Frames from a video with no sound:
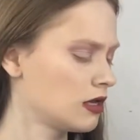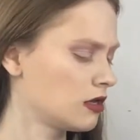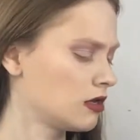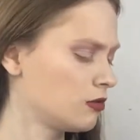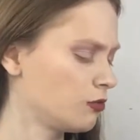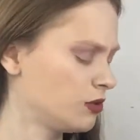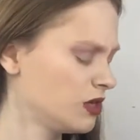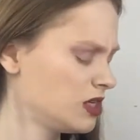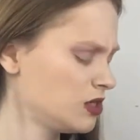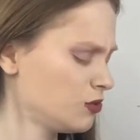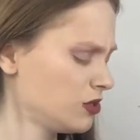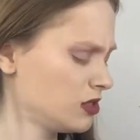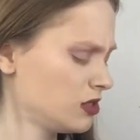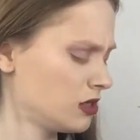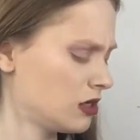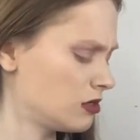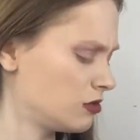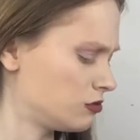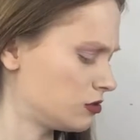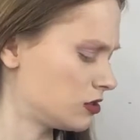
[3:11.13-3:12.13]
Which one
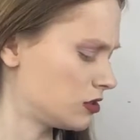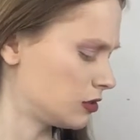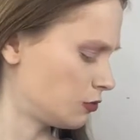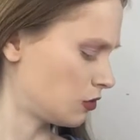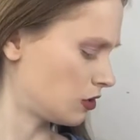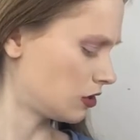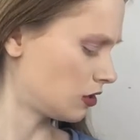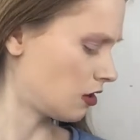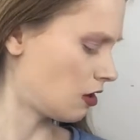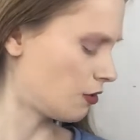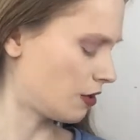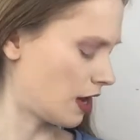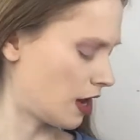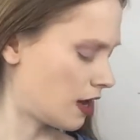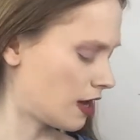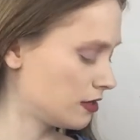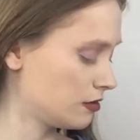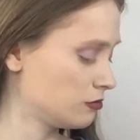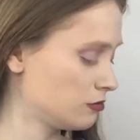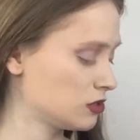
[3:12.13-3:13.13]
did I use this morning? Oh yeah, I
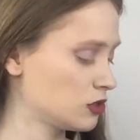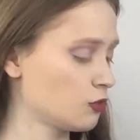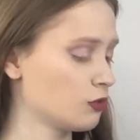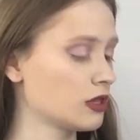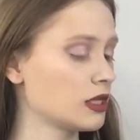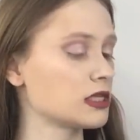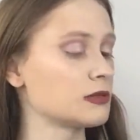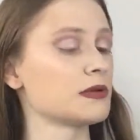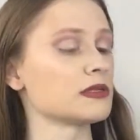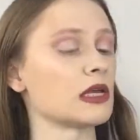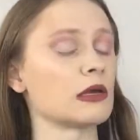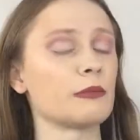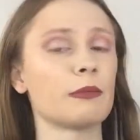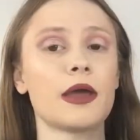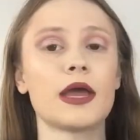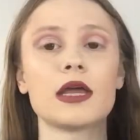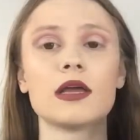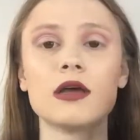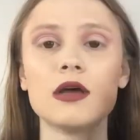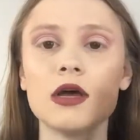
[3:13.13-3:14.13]
used the one that smells like
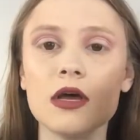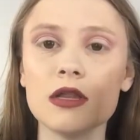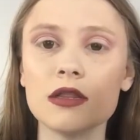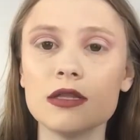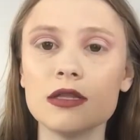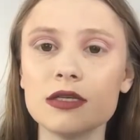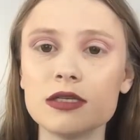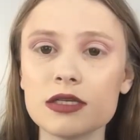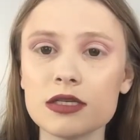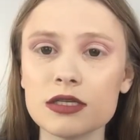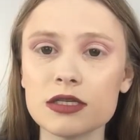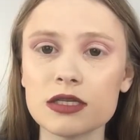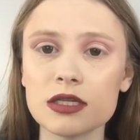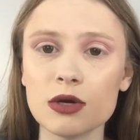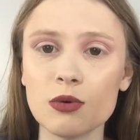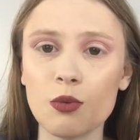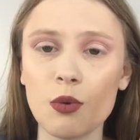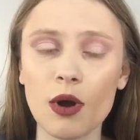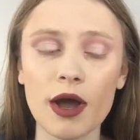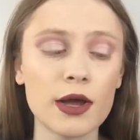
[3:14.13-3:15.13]
paint. This is the
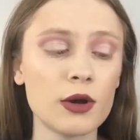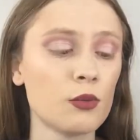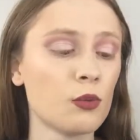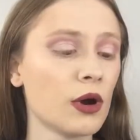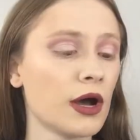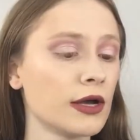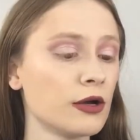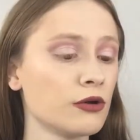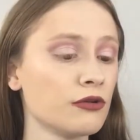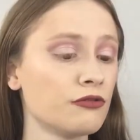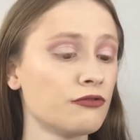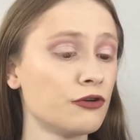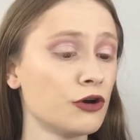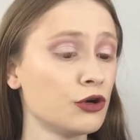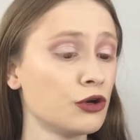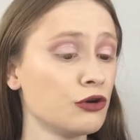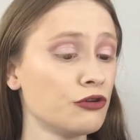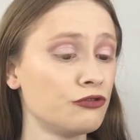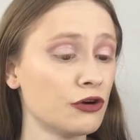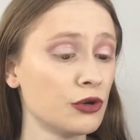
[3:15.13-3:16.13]
Wet n Wild
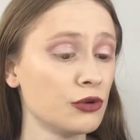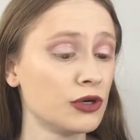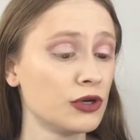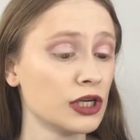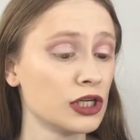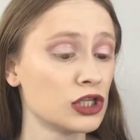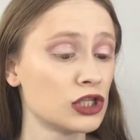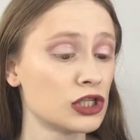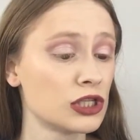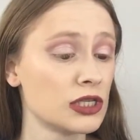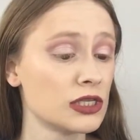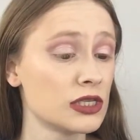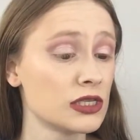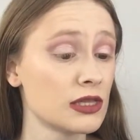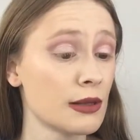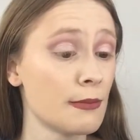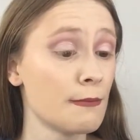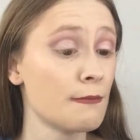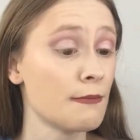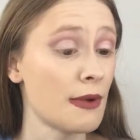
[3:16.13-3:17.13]
Photo Focus. This is the
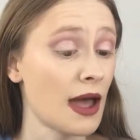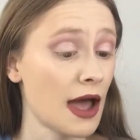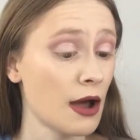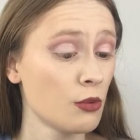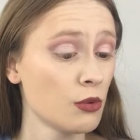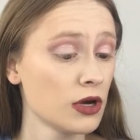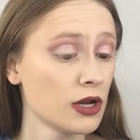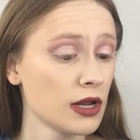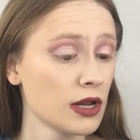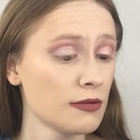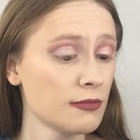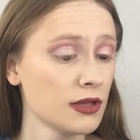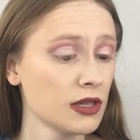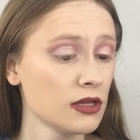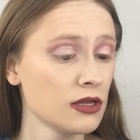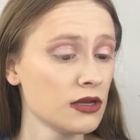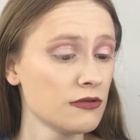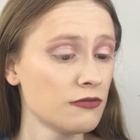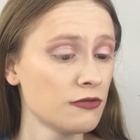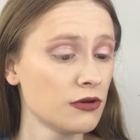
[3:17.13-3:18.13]
matte one, I
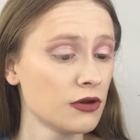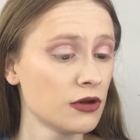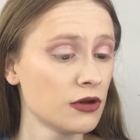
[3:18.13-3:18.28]
believe.